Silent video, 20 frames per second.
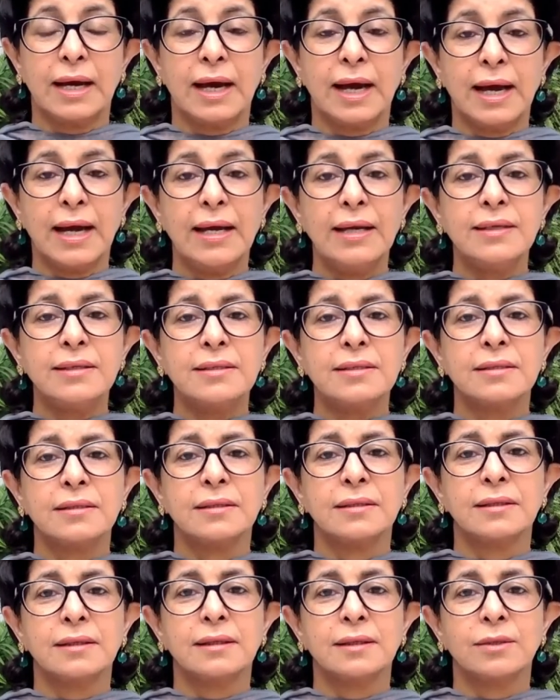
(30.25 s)
And
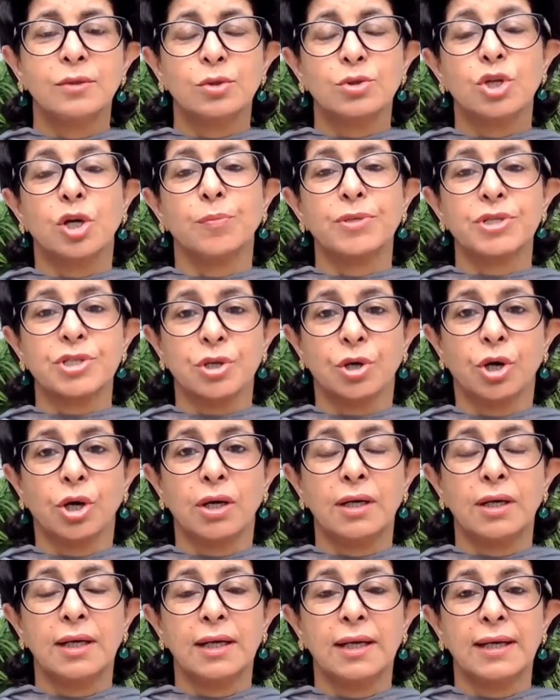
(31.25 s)
to top it all,